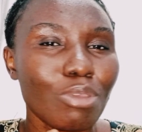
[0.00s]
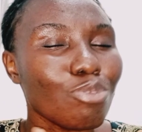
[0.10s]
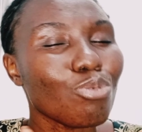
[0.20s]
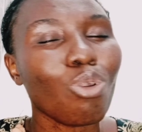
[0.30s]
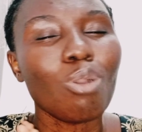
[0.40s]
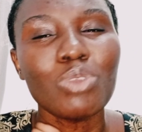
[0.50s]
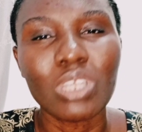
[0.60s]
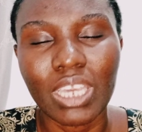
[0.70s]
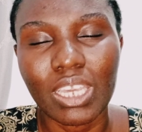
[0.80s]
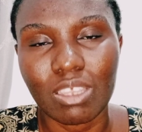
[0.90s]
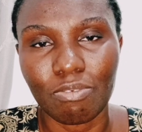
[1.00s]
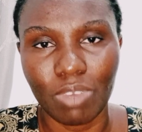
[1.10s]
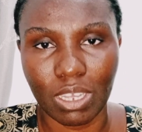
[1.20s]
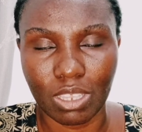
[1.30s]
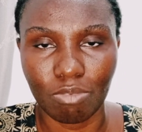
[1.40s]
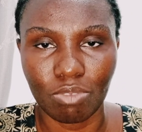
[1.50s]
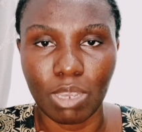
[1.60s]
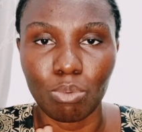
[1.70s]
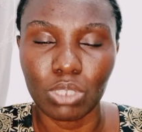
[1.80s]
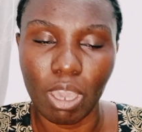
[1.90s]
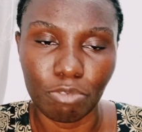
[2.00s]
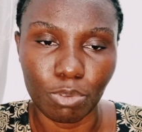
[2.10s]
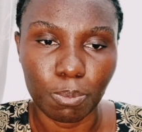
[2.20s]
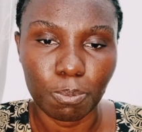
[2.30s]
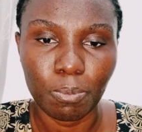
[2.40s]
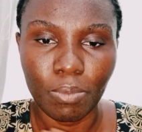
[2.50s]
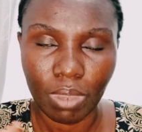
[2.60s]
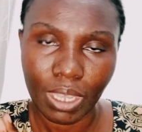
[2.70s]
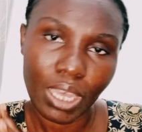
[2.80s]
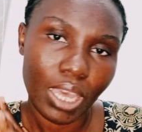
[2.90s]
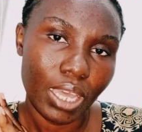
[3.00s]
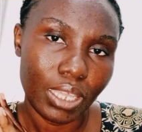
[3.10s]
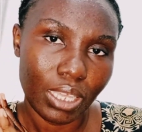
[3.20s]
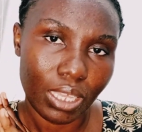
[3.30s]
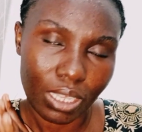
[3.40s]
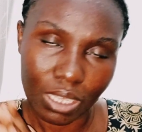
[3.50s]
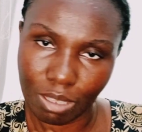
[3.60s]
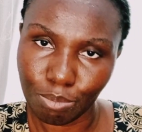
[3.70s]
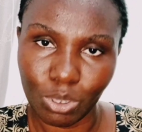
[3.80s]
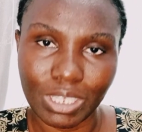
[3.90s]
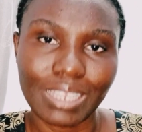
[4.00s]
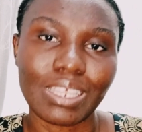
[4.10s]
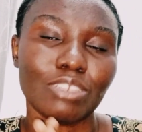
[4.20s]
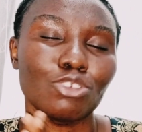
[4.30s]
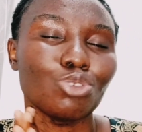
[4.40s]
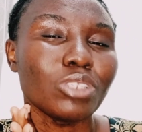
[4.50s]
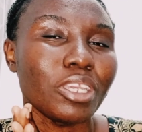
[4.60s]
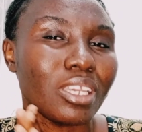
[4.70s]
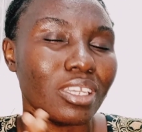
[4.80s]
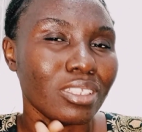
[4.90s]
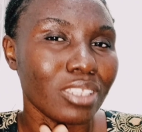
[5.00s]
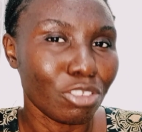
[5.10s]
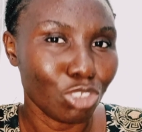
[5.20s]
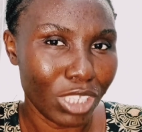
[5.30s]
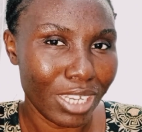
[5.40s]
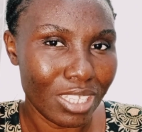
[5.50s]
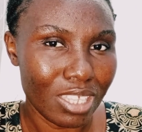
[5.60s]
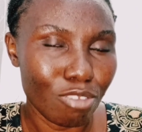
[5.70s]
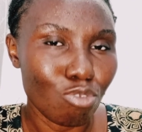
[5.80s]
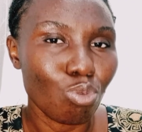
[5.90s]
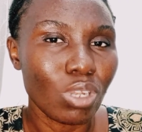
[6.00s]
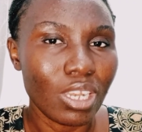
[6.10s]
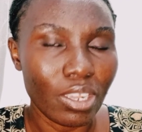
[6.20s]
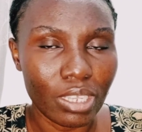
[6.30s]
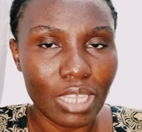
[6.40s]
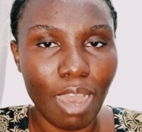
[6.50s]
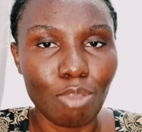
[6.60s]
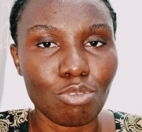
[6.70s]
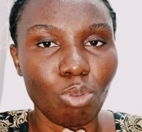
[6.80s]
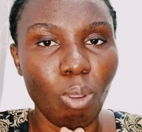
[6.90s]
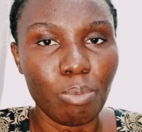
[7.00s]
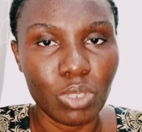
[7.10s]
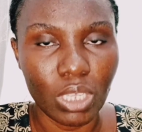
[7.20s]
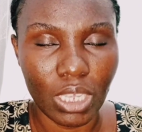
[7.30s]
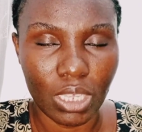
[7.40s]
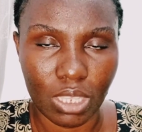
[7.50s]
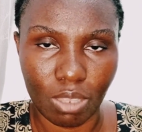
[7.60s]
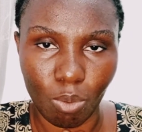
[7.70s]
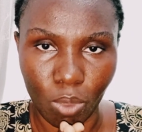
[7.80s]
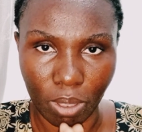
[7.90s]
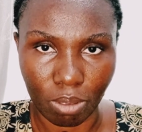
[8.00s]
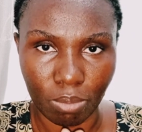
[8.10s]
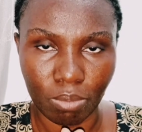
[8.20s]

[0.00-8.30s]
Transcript: be able to communicate effectively and what have you? It's important that you take intentionality to learn how to communicate well.